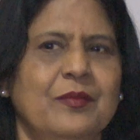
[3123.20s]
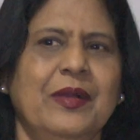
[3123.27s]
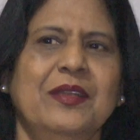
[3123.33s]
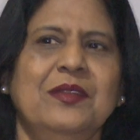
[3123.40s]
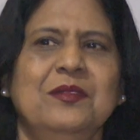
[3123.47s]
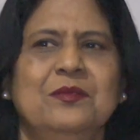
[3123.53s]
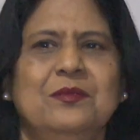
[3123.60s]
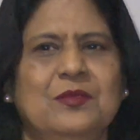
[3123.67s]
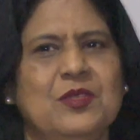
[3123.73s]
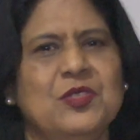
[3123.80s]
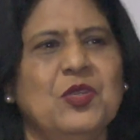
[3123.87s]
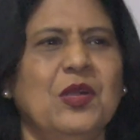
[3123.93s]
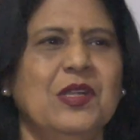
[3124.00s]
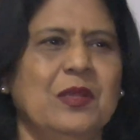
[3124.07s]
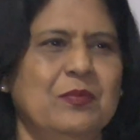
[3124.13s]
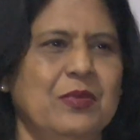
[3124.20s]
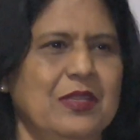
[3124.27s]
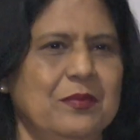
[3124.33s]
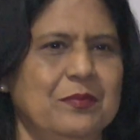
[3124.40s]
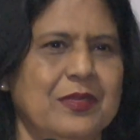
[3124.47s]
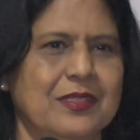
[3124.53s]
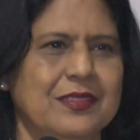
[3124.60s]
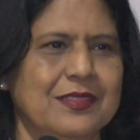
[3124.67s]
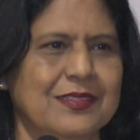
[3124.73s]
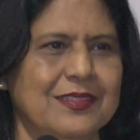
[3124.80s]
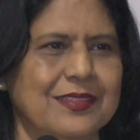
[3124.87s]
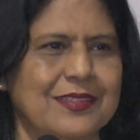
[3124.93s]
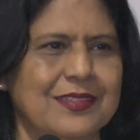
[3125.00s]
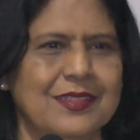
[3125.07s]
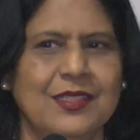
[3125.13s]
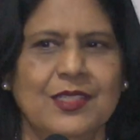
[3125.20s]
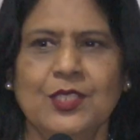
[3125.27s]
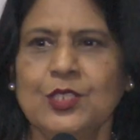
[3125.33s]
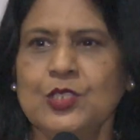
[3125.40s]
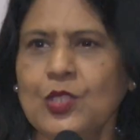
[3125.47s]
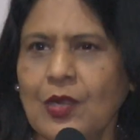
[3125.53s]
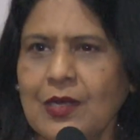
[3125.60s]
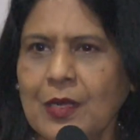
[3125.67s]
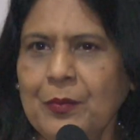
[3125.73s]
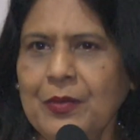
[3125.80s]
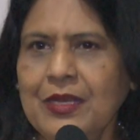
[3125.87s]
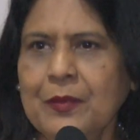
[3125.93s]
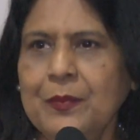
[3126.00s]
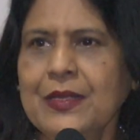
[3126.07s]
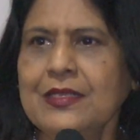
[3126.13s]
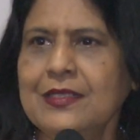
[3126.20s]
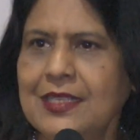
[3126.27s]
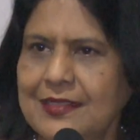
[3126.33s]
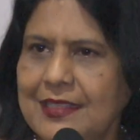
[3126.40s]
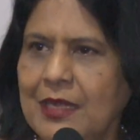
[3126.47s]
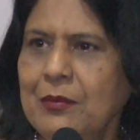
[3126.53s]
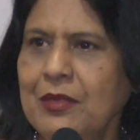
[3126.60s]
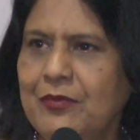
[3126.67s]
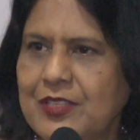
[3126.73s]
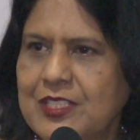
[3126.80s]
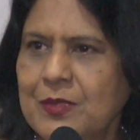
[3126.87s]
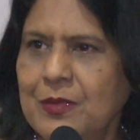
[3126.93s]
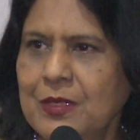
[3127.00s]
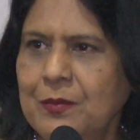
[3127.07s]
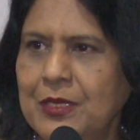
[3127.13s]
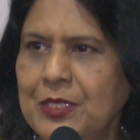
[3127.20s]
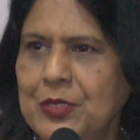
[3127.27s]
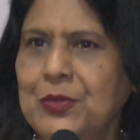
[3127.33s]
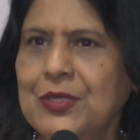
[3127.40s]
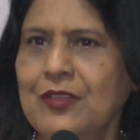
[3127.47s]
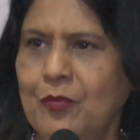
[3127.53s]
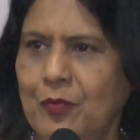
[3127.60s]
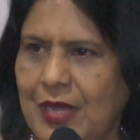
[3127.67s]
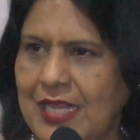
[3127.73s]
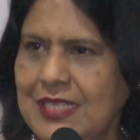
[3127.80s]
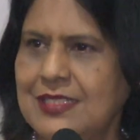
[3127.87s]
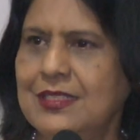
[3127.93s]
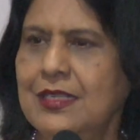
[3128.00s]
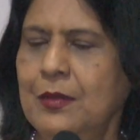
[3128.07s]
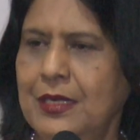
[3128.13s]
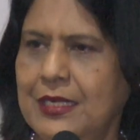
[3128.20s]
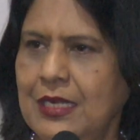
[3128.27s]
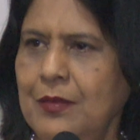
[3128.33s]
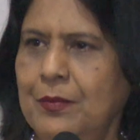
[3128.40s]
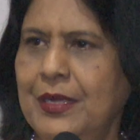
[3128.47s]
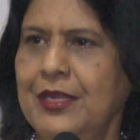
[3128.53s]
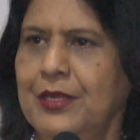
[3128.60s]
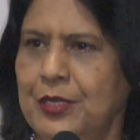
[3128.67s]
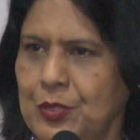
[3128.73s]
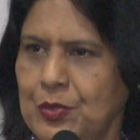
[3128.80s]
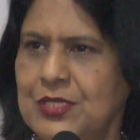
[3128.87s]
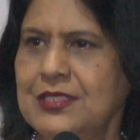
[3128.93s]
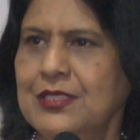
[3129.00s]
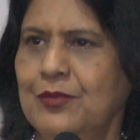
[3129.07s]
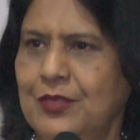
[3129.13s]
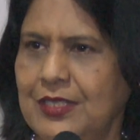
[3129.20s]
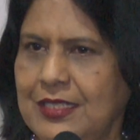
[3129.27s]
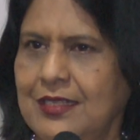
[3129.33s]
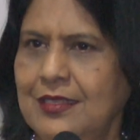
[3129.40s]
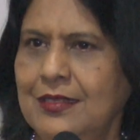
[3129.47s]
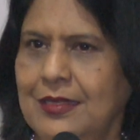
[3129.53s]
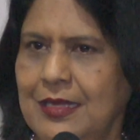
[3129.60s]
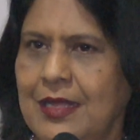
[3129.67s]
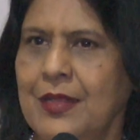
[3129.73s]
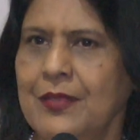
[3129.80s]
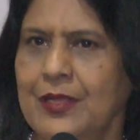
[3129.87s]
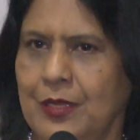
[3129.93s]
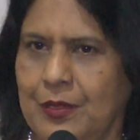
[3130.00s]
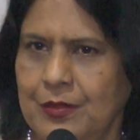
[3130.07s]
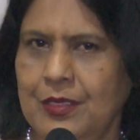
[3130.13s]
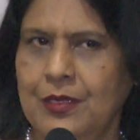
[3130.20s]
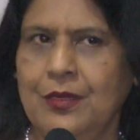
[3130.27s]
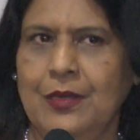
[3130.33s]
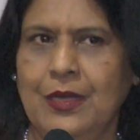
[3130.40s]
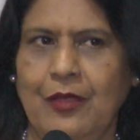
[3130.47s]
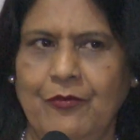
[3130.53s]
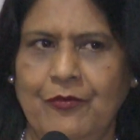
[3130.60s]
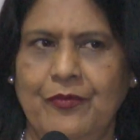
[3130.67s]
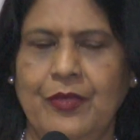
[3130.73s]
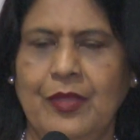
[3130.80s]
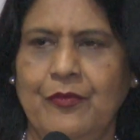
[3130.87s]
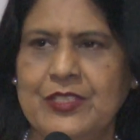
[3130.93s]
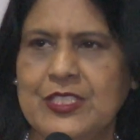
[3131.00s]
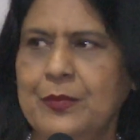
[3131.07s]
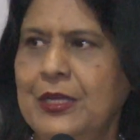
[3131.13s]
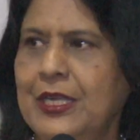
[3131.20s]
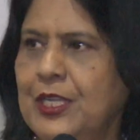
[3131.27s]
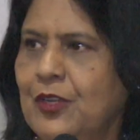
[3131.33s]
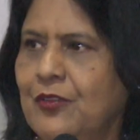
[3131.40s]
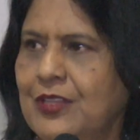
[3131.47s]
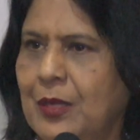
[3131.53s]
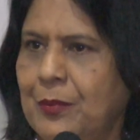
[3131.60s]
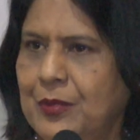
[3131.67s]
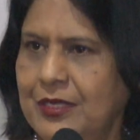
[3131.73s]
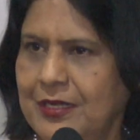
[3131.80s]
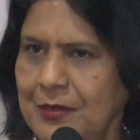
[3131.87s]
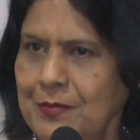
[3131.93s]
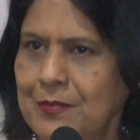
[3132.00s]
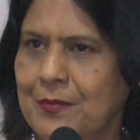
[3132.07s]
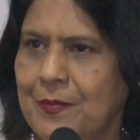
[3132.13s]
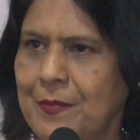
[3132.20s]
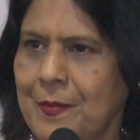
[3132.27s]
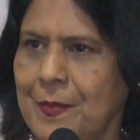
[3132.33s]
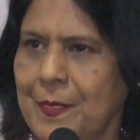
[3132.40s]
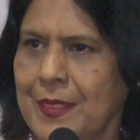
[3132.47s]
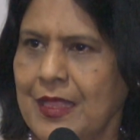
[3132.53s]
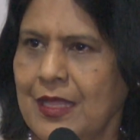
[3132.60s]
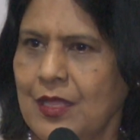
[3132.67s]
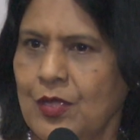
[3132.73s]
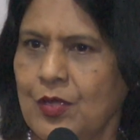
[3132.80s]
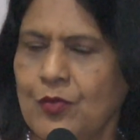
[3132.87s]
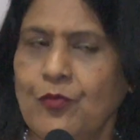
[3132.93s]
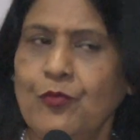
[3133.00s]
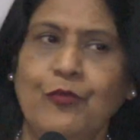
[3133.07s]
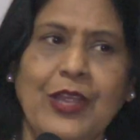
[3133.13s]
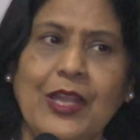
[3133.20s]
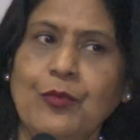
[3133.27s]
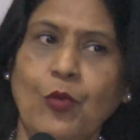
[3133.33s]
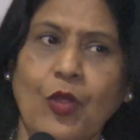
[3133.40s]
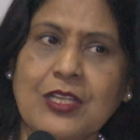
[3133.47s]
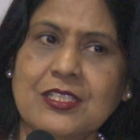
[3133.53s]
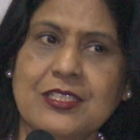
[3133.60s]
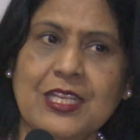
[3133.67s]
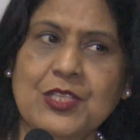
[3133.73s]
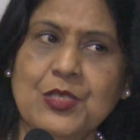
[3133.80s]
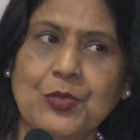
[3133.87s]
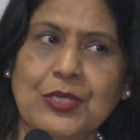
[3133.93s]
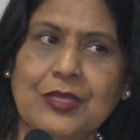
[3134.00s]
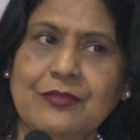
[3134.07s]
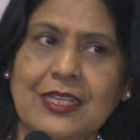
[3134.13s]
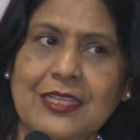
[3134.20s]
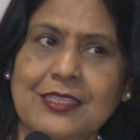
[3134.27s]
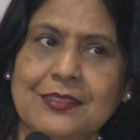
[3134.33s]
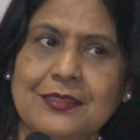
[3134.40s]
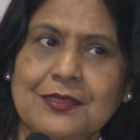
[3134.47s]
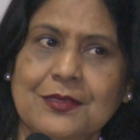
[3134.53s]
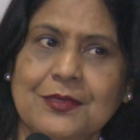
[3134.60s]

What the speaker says: Madam, short upper lip. Short upper lip teeth can be visible, but you could have masked a little by reducing the vertical, the visibility of the upper lip. At what stage you could have done it?